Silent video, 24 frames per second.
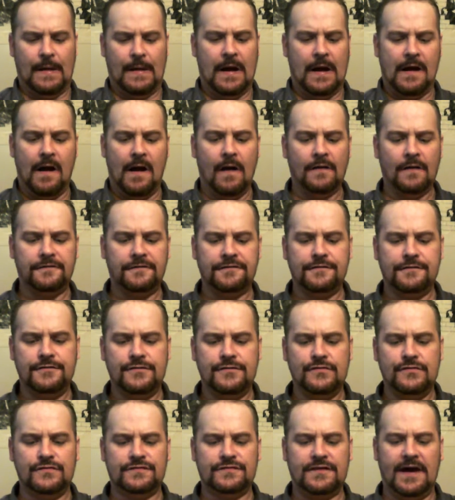I also
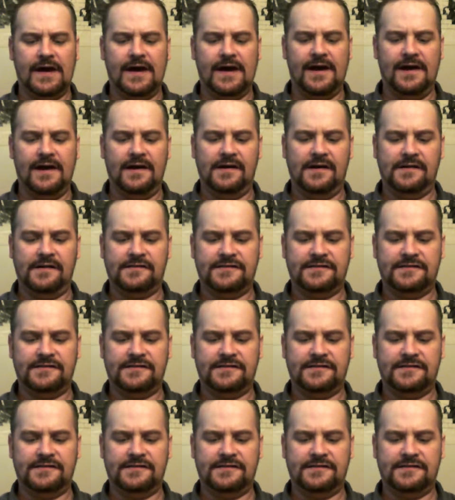use a